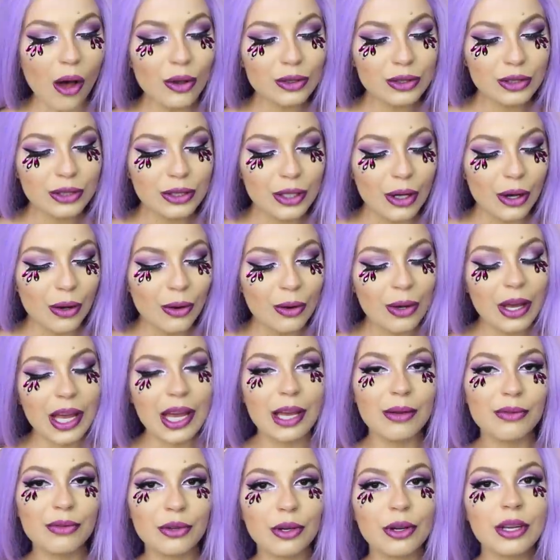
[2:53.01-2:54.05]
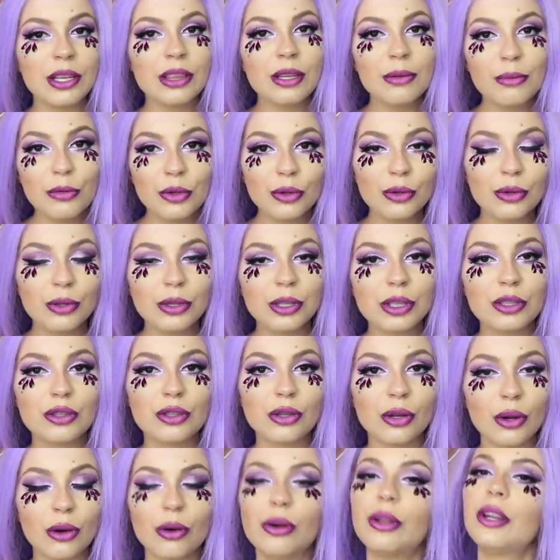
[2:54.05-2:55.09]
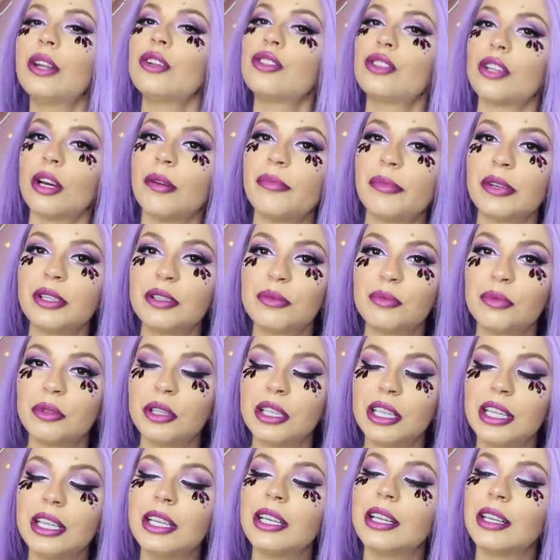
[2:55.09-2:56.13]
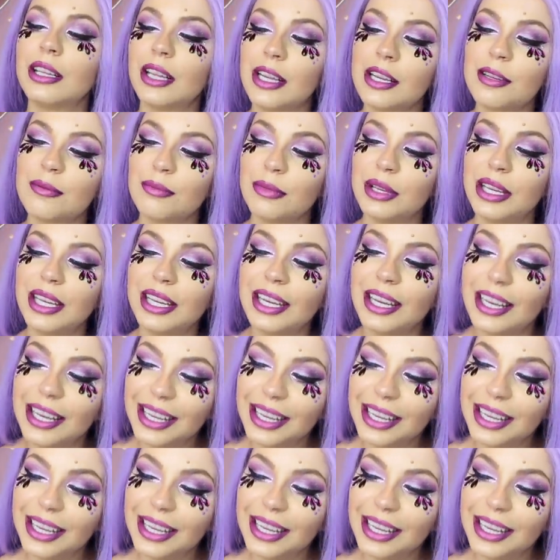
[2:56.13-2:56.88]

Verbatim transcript: also, if you're in the mood to go on a shopping spree like me,